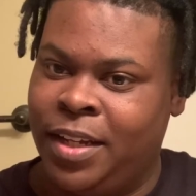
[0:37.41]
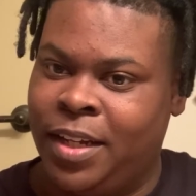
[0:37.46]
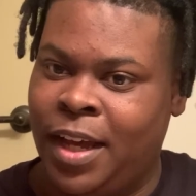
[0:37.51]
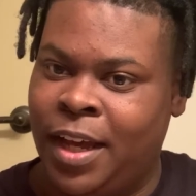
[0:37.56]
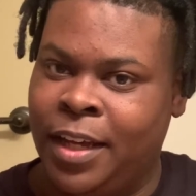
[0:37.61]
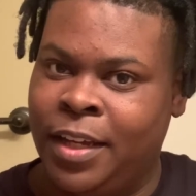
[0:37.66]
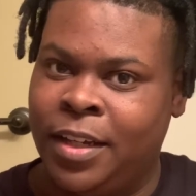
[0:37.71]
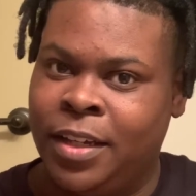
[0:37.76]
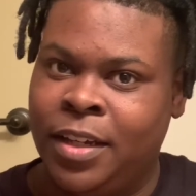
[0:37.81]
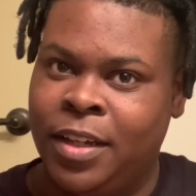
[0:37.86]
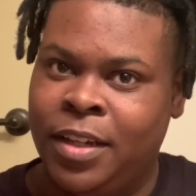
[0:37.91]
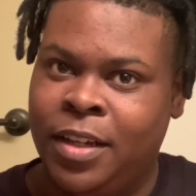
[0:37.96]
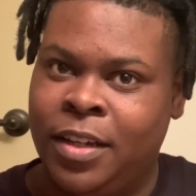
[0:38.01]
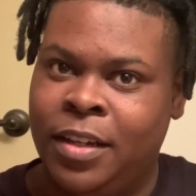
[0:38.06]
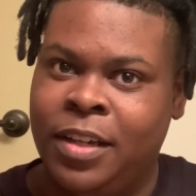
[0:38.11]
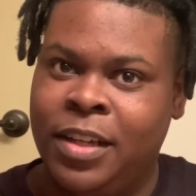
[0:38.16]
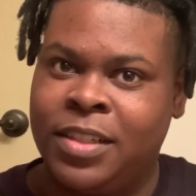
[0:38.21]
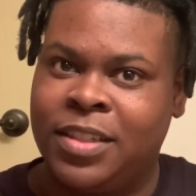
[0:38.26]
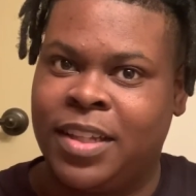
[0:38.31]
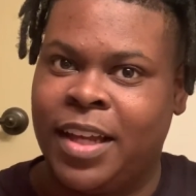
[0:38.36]
Like,
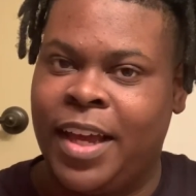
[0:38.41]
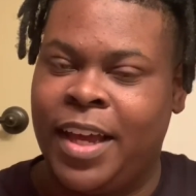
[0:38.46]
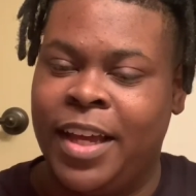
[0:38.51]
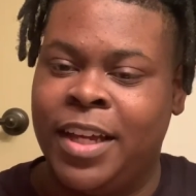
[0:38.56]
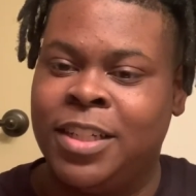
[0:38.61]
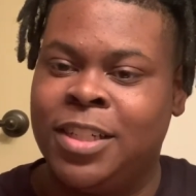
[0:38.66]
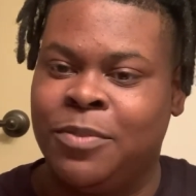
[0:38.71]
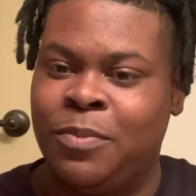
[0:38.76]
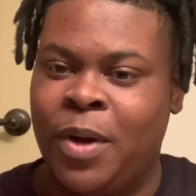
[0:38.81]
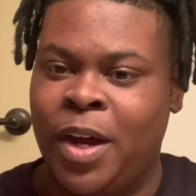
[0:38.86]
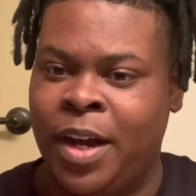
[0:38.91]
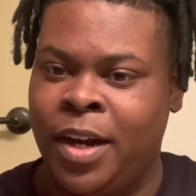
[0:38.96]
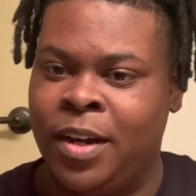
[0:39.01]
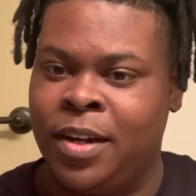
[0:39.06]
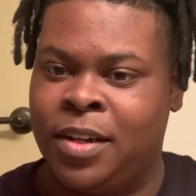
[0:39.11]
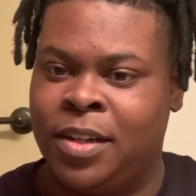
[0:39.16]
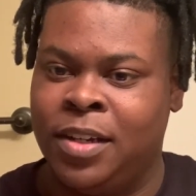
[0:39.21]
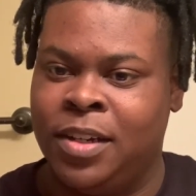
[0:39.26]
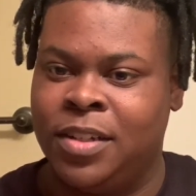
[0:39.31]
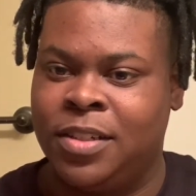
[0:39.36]
it's the edge of my
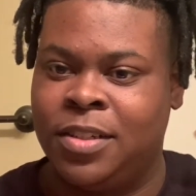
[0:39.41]
haircut.